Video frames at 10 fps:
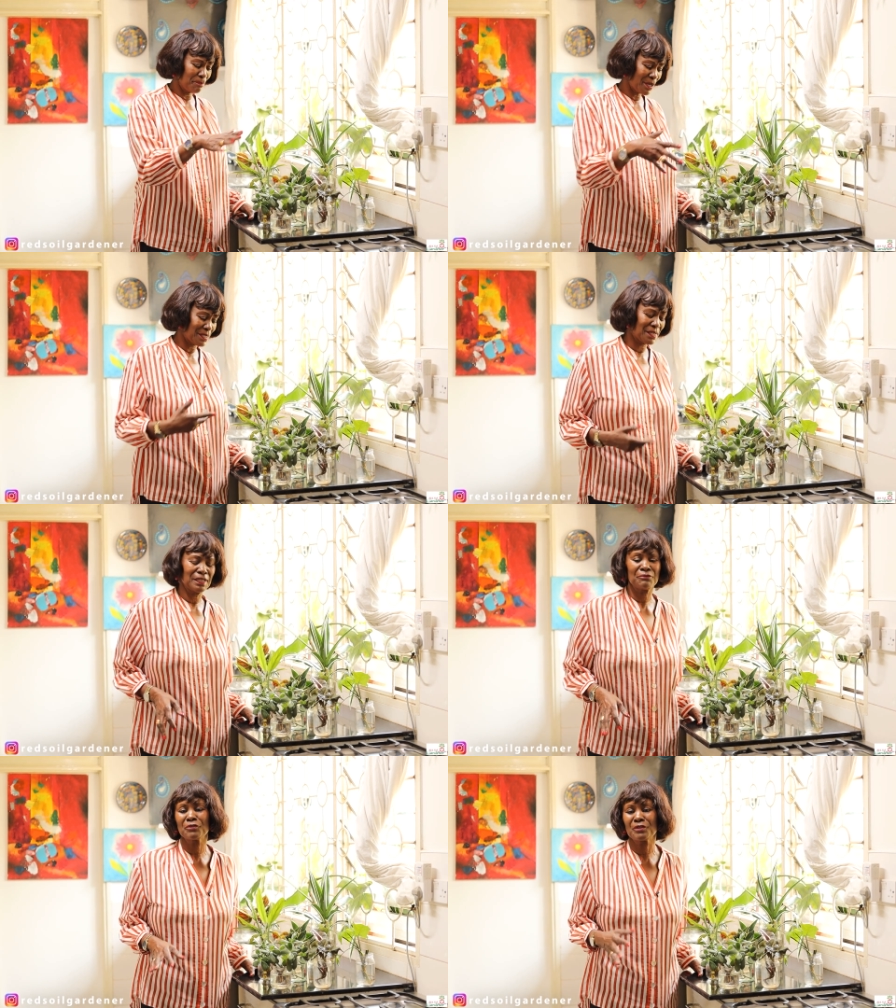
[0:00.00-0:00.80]

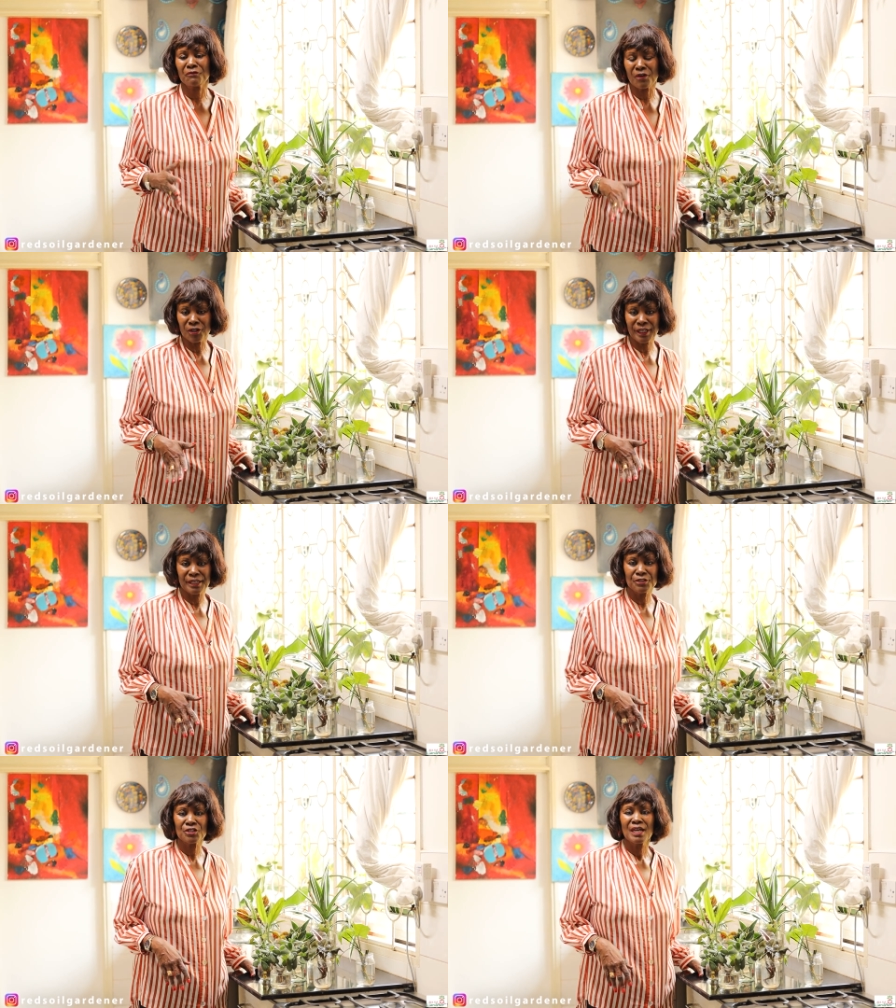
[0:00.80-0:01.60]
basically for the
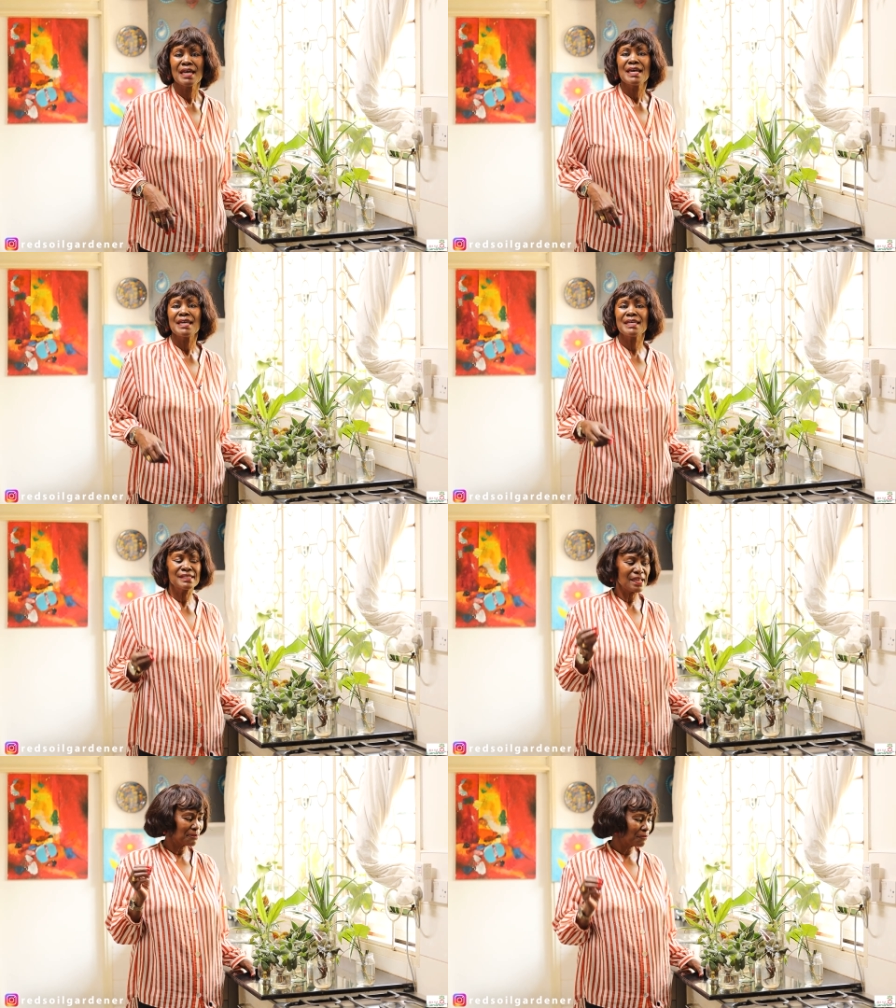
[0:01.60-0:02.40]
foliage, is
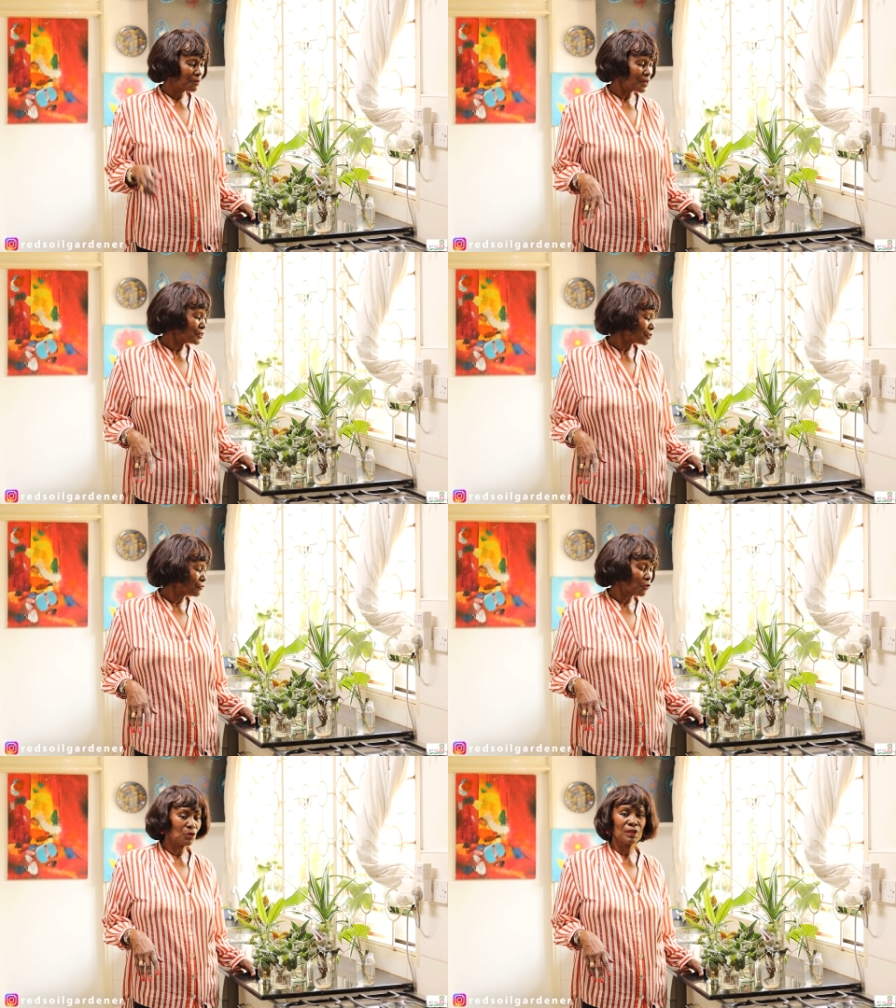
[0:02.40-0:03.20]
that first
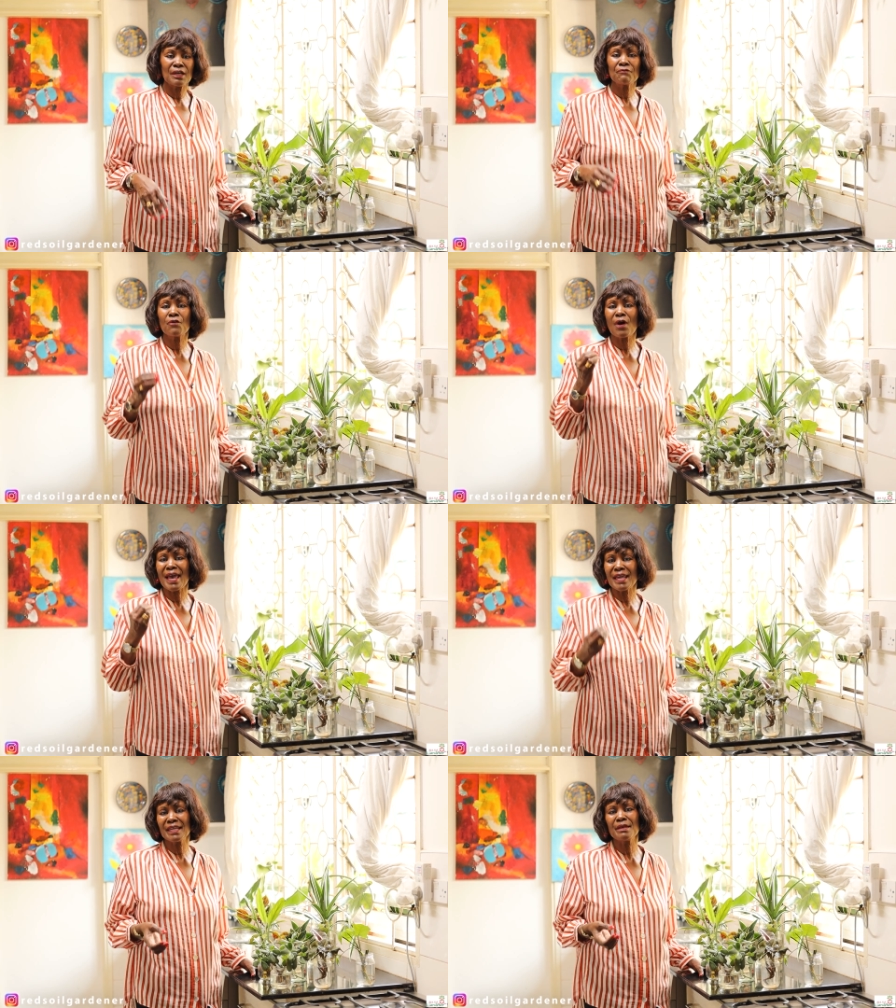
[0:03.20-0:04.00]
of all, for
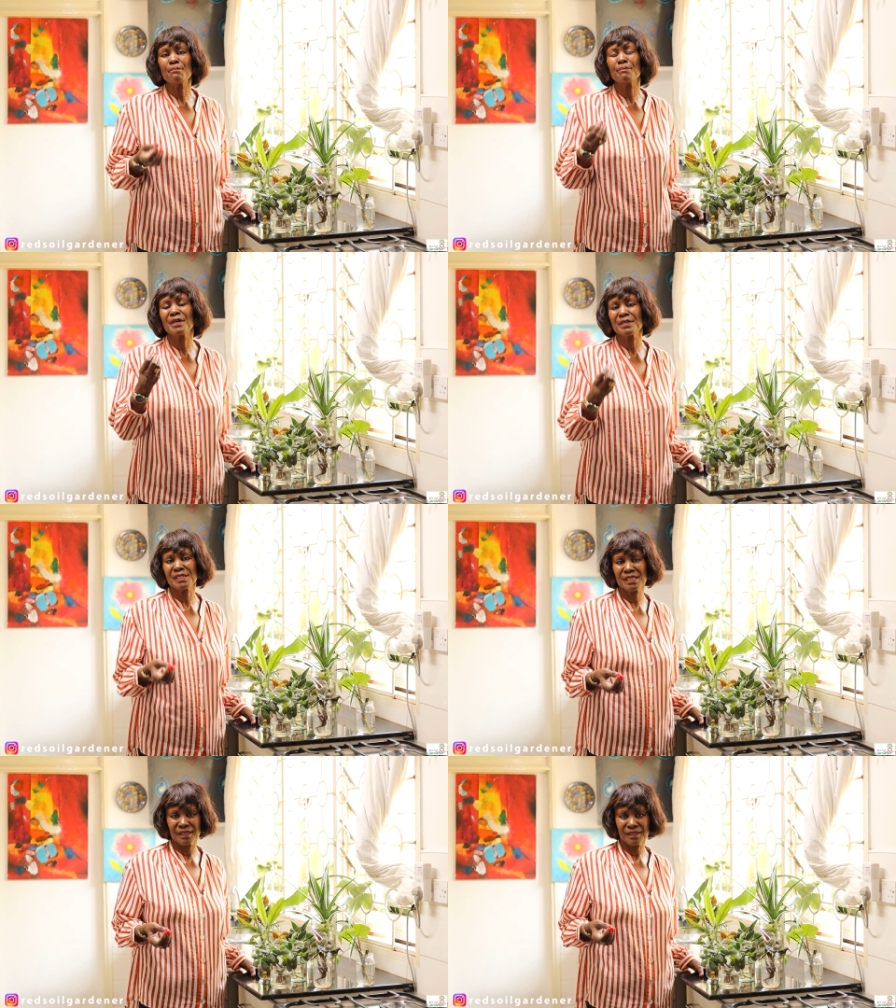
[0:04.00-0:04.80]
any
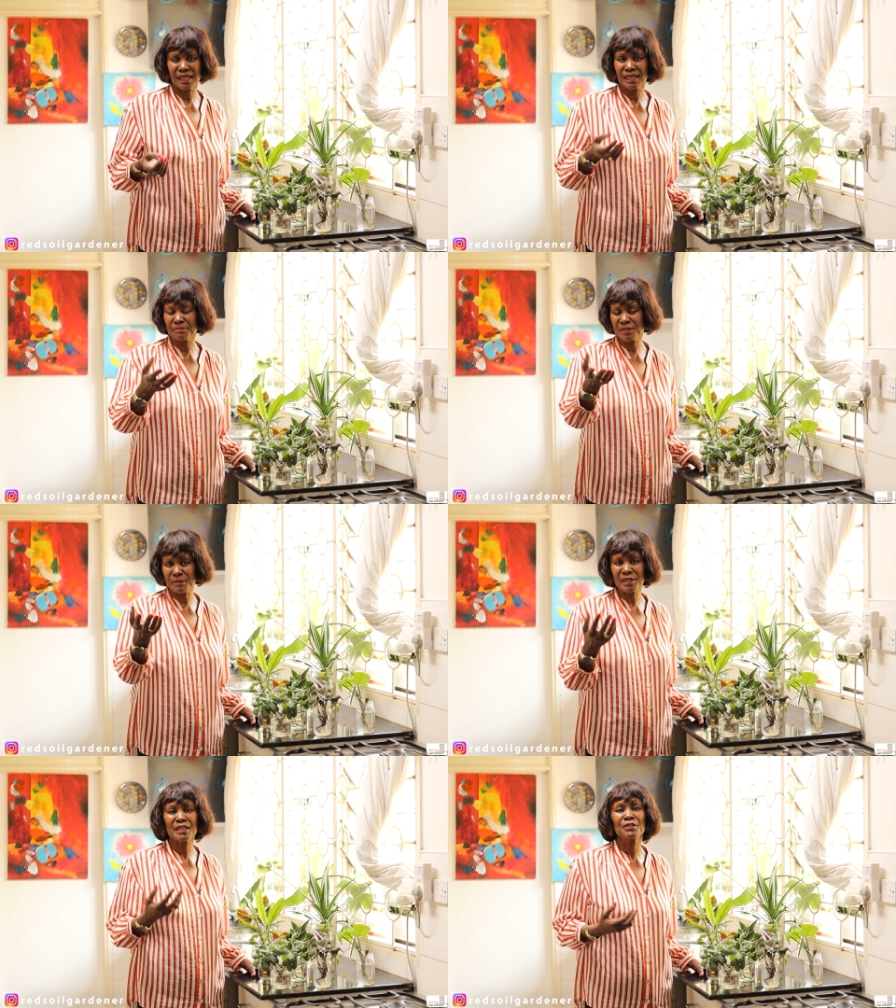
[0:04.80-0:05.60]
person, and I'm
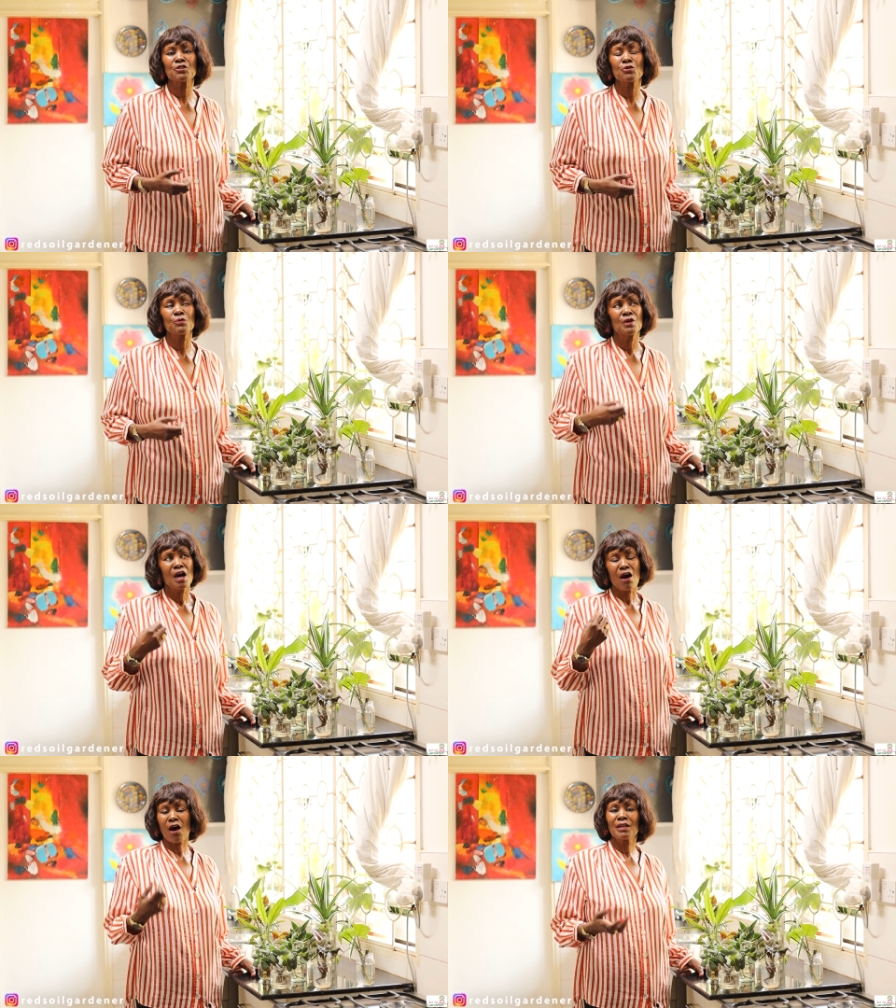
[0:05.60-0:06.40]
speaking to
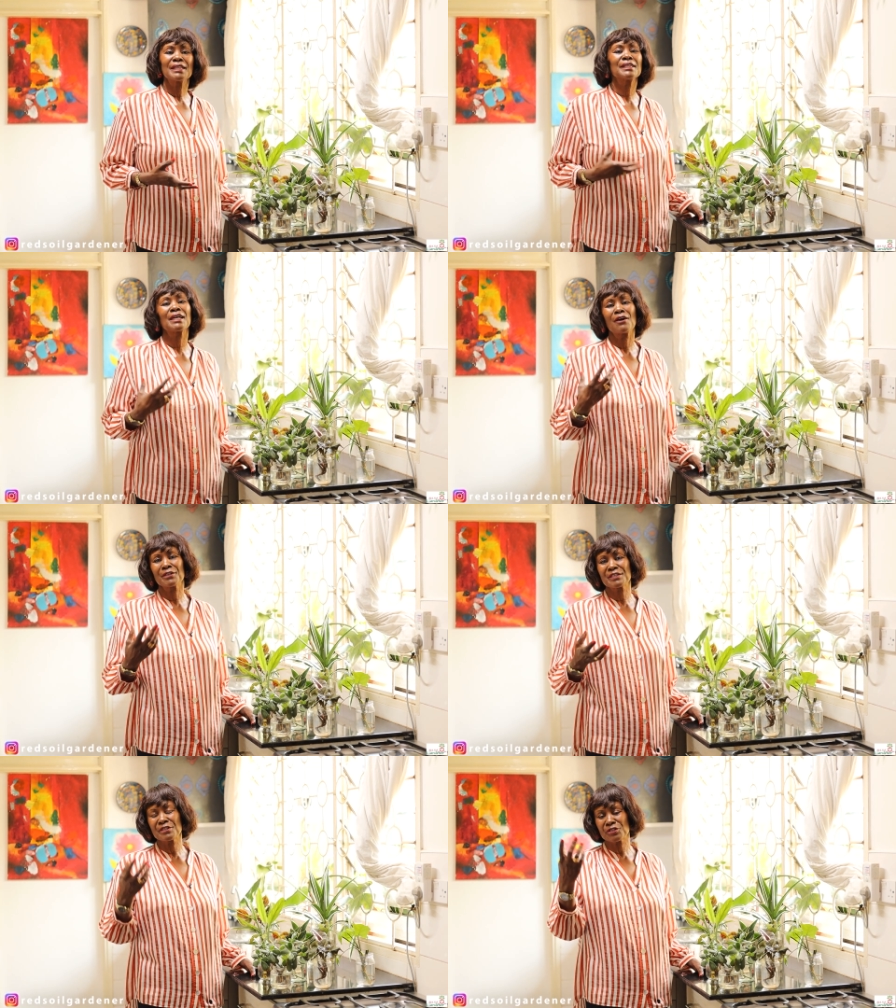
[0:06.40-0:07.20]
our little
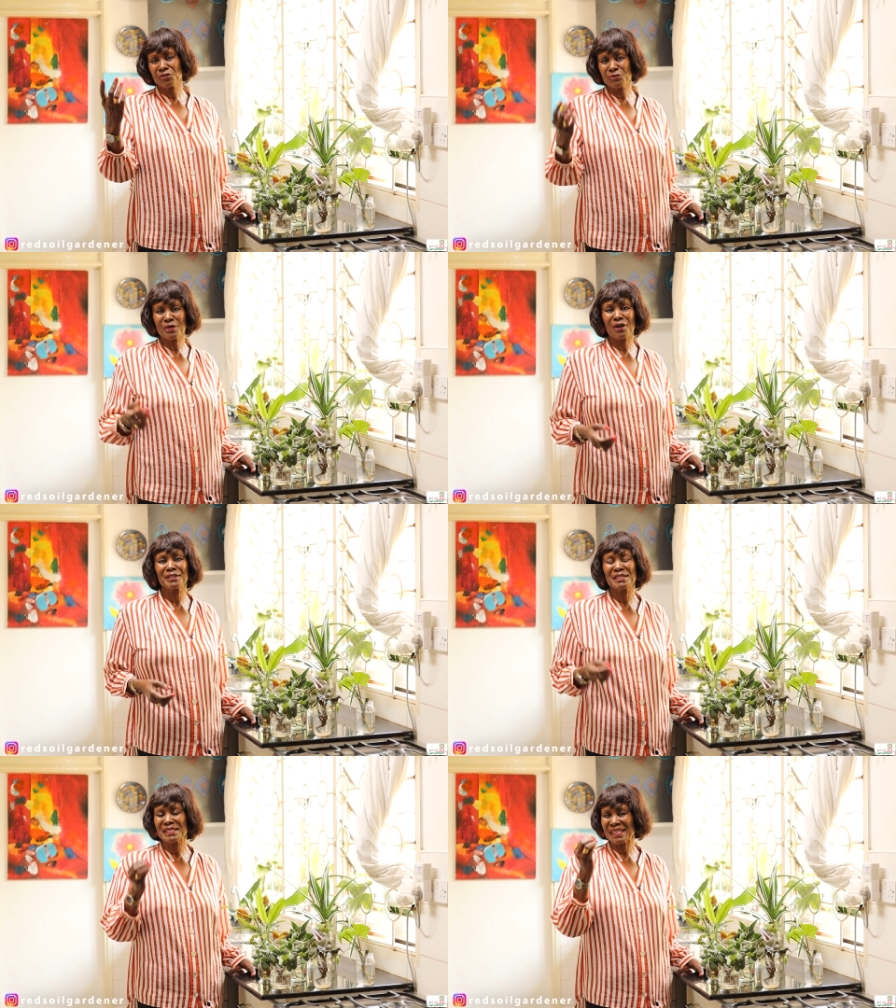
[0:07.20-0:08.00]
gardeners, new
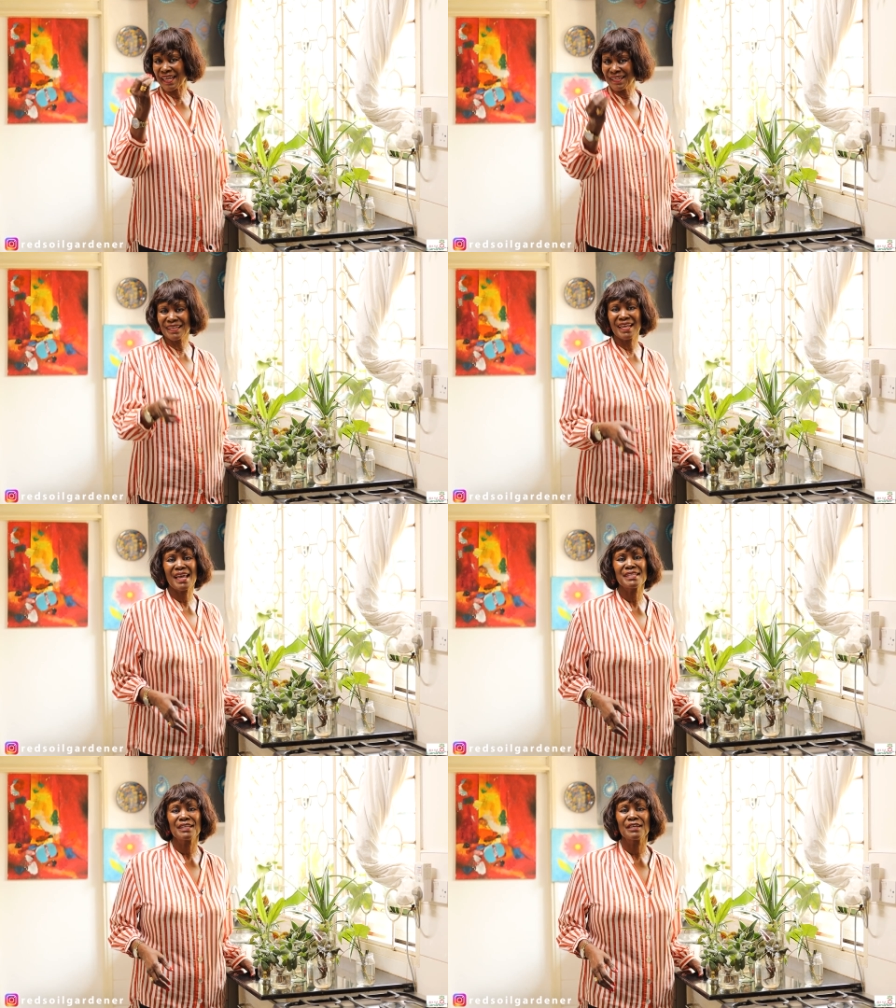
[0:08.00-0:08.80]
gardeners in
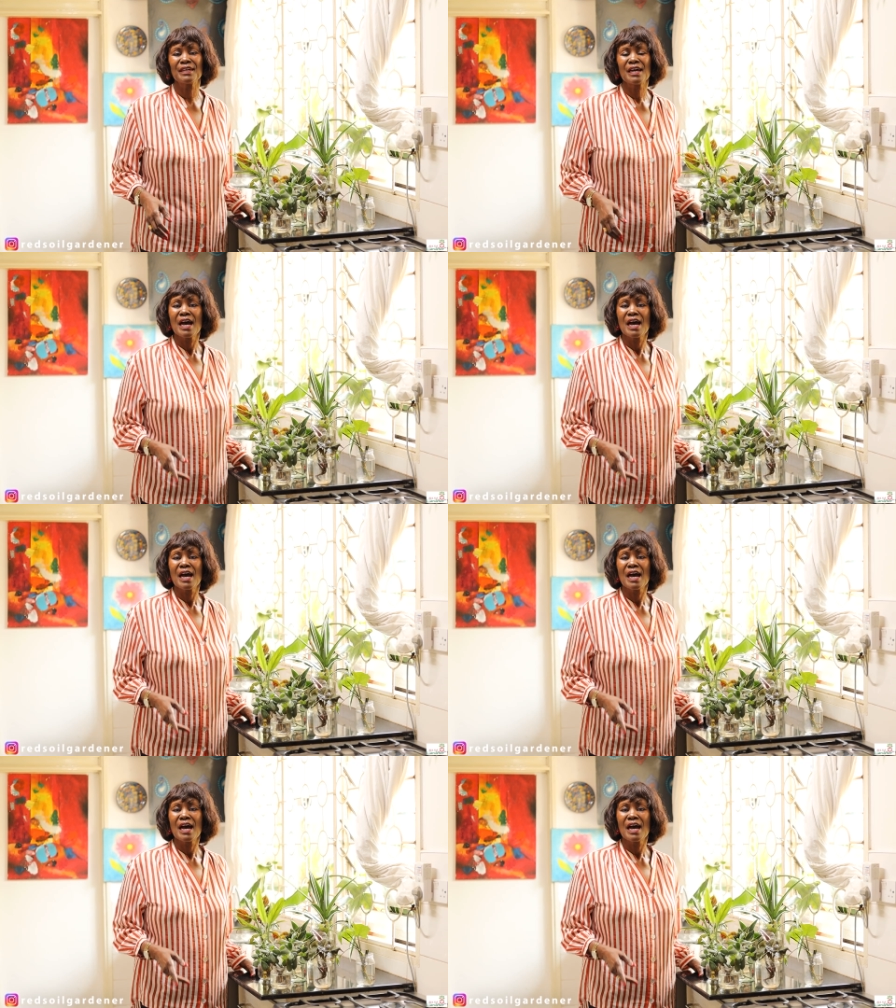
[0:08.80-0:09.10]
Kenya,